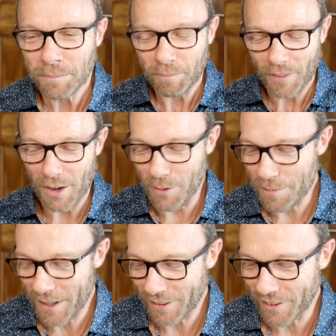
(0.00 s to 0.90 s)
I walked
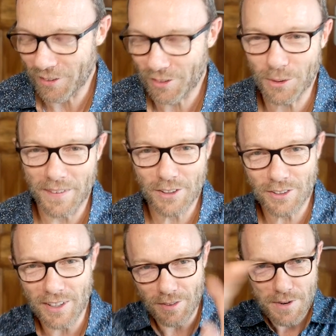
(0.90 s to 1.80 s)
past this stall and they just
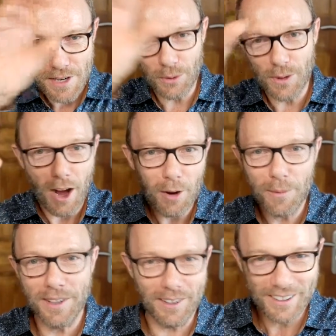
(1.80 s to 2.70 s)
had some really cool
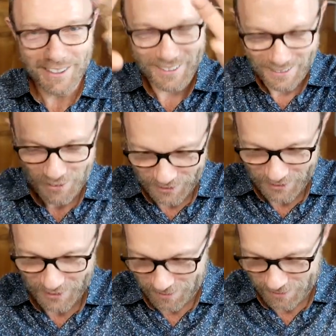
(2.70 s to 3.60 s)
artwork
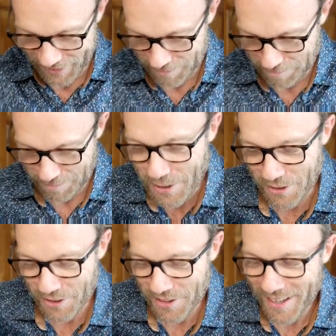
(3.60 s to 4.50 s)
on their
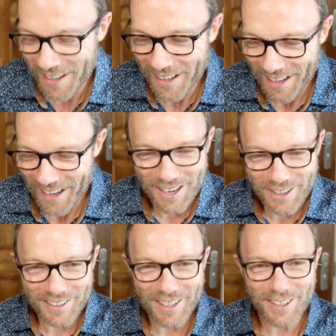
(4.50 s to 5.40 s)
booth. And I
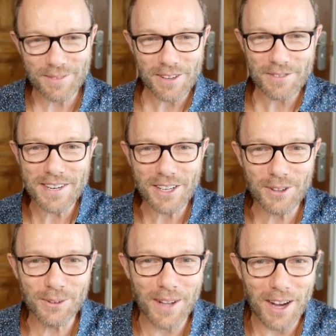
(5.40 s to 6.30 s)
said to them, "That's really
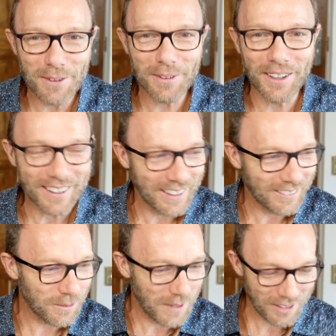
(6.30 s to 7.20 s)
cool artwork." And they
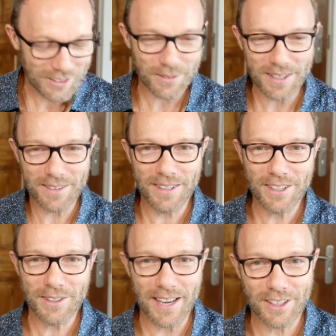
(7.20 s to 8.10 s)
said, "Well, actually, we
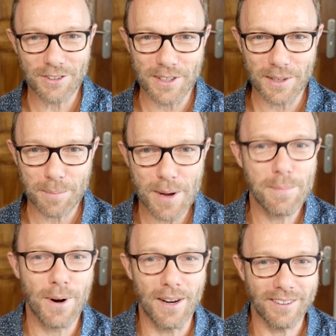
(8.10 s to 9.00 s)
do electronic
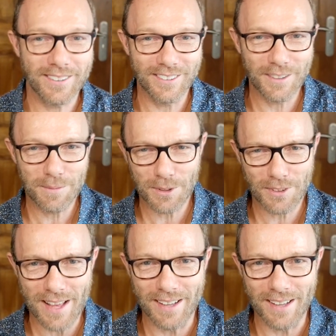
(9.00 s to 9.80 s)
pre-press." And I said, "What's that?"